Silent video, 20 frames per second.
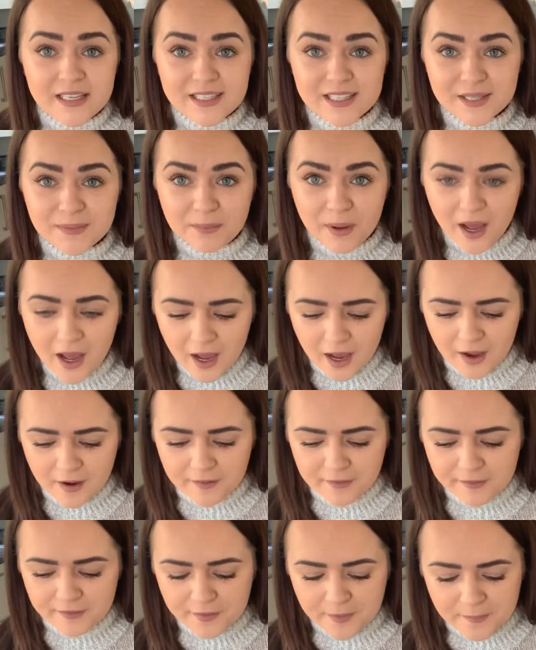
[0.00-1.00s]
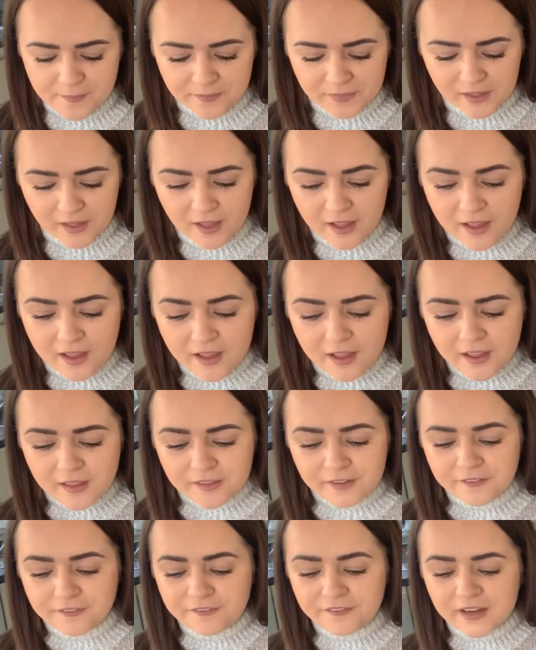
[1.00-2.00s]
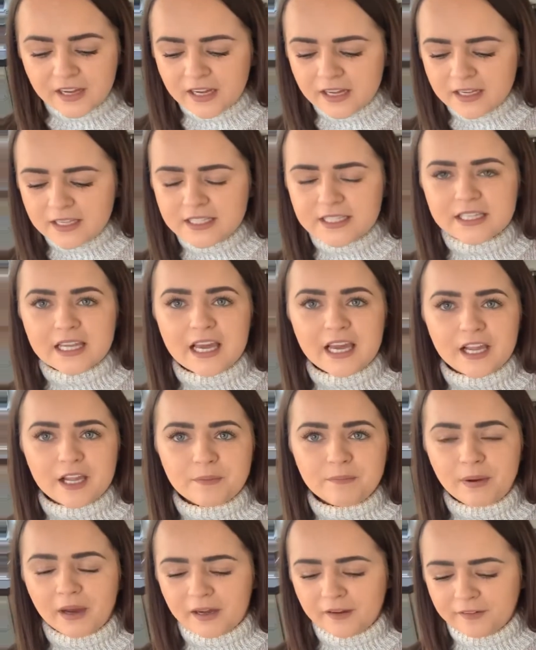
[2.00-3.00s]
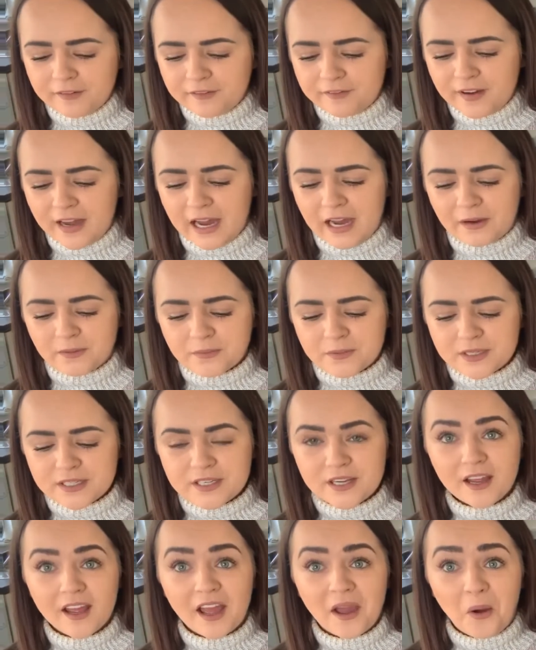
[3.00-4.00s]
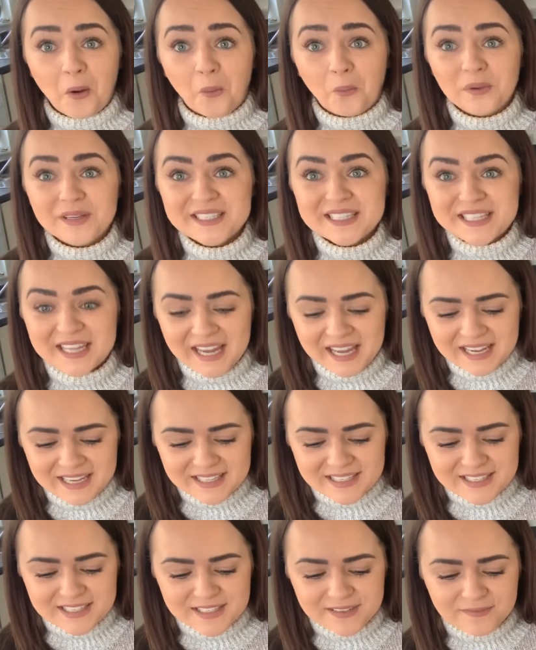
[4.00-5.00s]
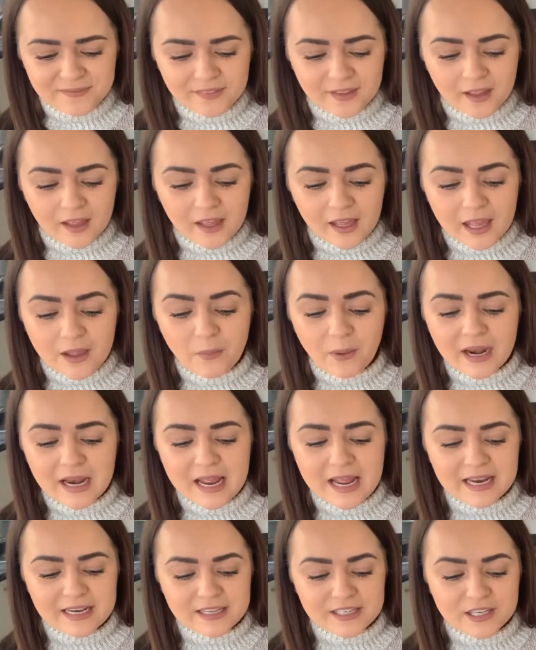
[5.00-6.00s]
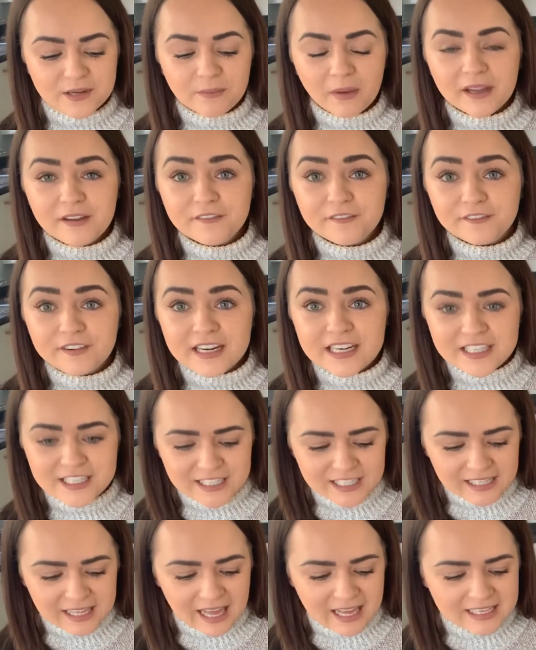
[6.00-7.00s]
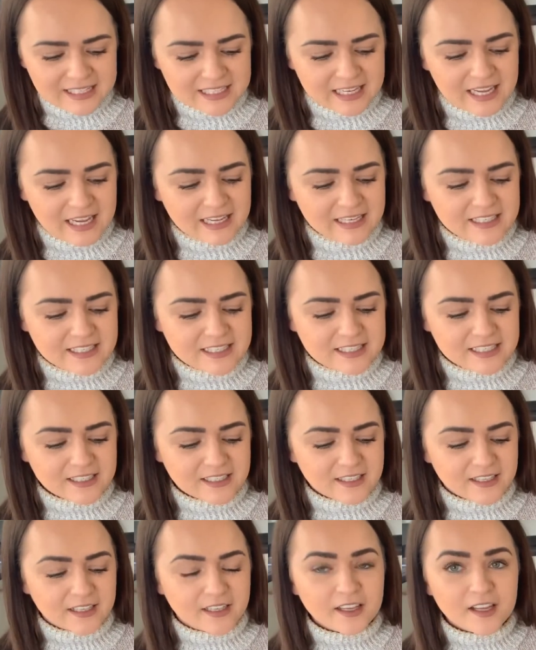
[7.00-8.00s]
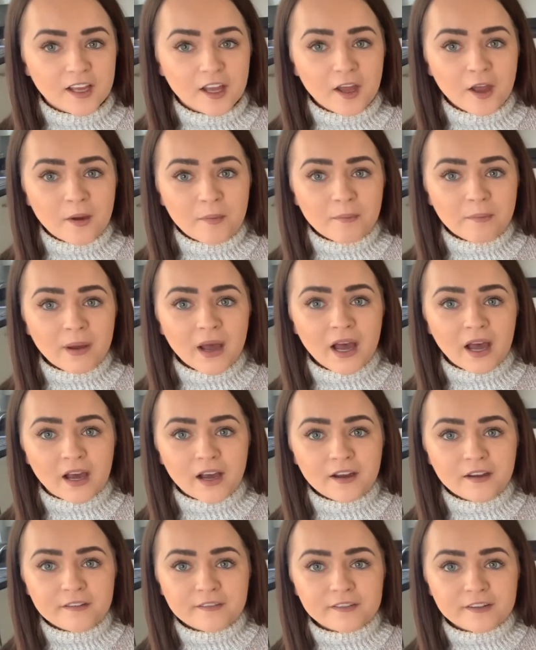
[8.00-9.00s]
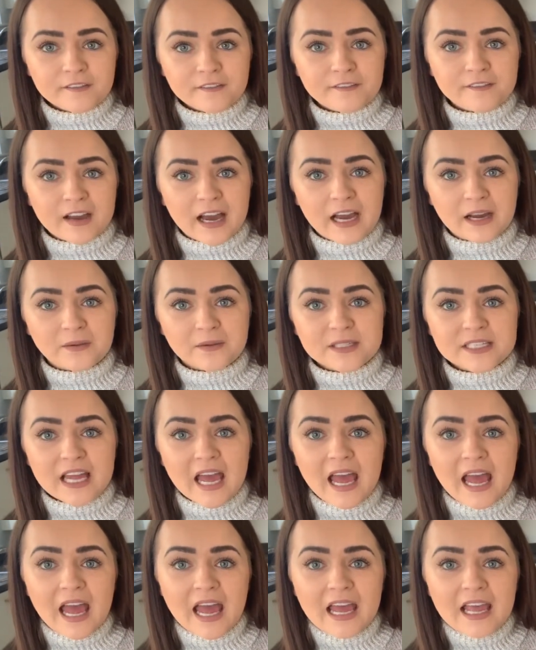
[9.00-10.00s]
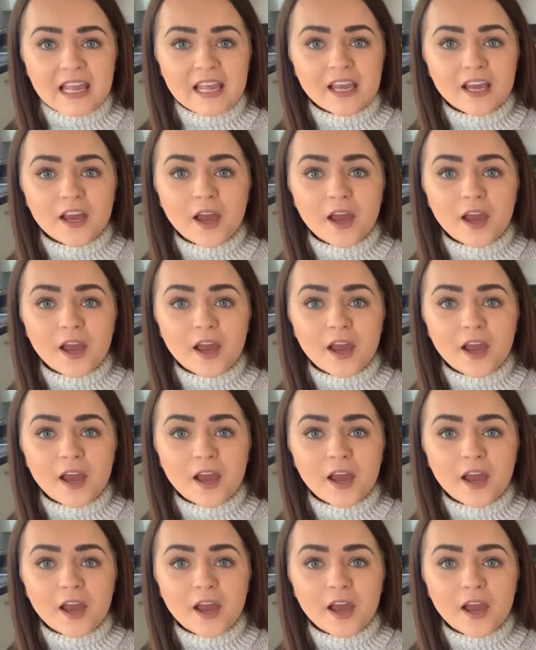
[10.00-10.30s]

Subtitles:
as Puff. The first thing Puff found was this. He went into my fridge to get it. Puff found a